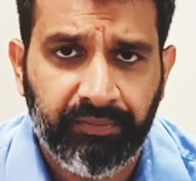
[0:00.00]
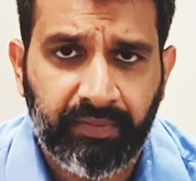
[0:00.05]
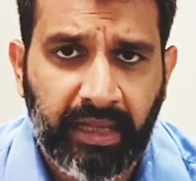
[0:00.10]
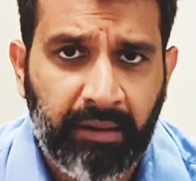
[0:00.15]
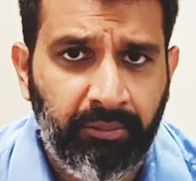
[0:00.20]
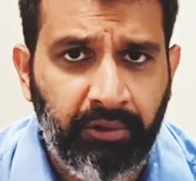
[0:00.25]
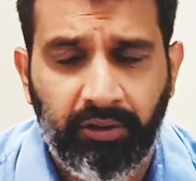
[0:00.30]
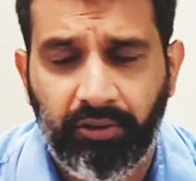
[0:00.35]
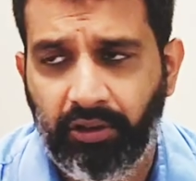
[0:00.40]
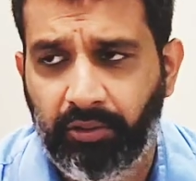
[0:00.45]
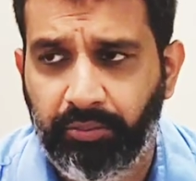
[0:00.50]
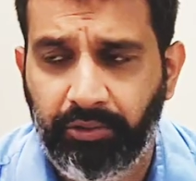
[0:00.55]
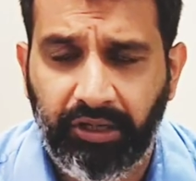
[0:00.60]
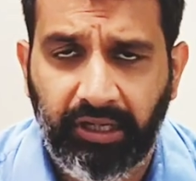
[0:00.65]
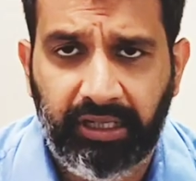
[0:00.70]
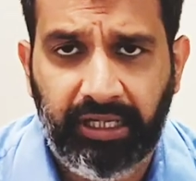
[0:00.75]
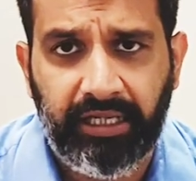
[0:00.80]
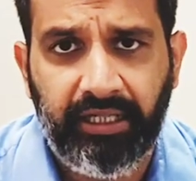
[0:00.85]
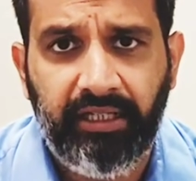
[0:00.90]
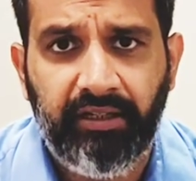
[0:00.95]
I'm not going to
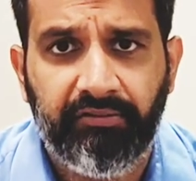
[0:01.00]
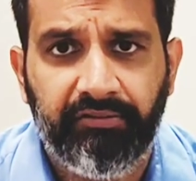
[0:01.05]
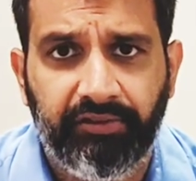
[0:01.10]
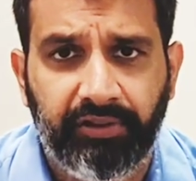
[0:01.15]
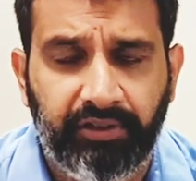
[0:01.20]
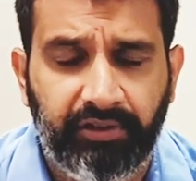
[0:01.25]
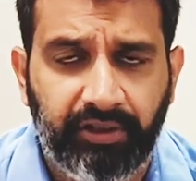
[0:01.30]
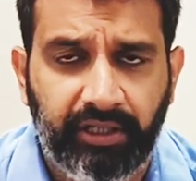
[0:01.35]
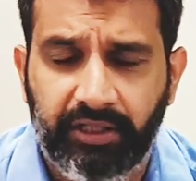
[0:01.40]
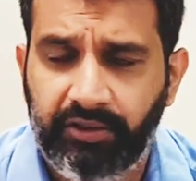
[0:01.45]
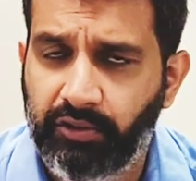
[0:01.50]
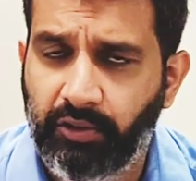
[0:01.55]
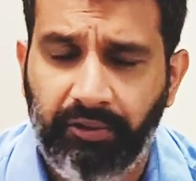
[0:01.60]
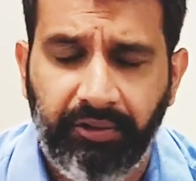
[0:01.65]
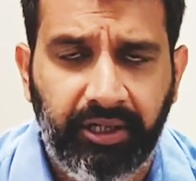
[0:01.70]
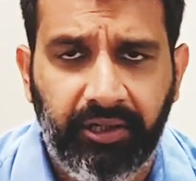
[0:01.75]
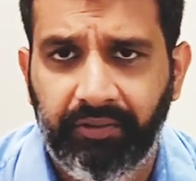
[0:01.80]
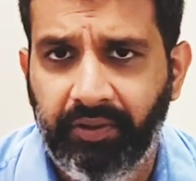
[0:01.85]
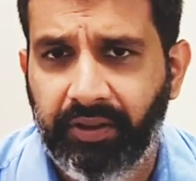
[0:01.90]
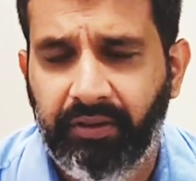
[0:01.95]
put in any effort. It's
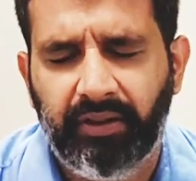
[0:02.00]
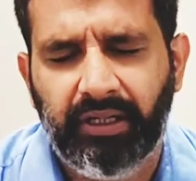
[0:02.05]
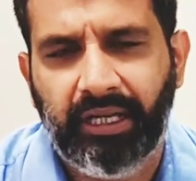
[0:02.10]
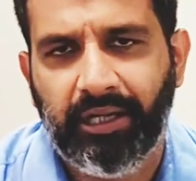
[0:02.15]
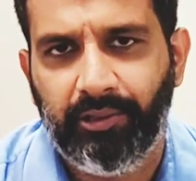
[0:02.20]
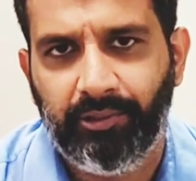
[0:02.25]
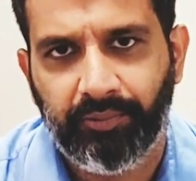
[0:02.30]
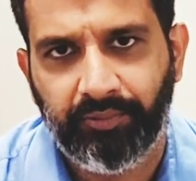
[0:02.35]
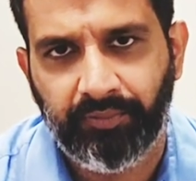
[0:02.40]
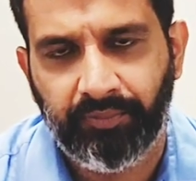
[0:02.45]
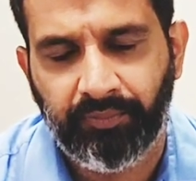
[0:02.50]
already written down.